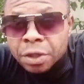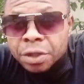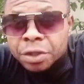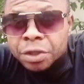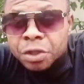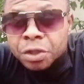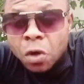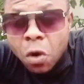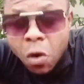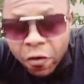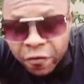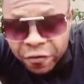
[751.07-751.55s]

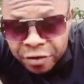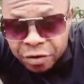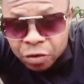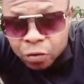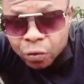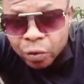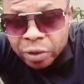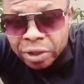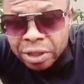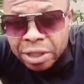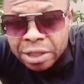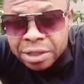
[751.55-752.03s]
the
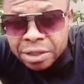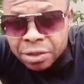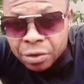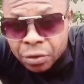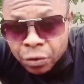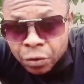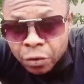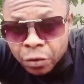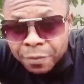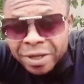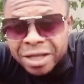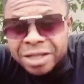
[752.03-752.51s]
Jehovah's
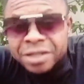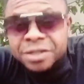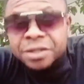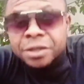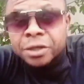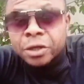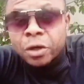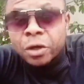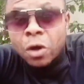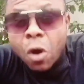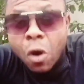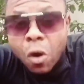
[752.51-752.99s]
Witness group,
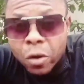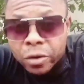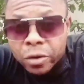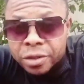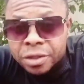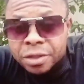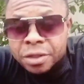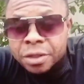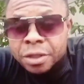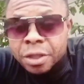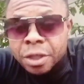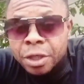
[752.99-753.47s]
is a
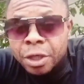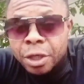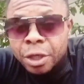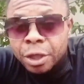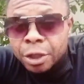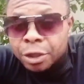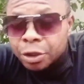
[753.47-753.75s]
cult.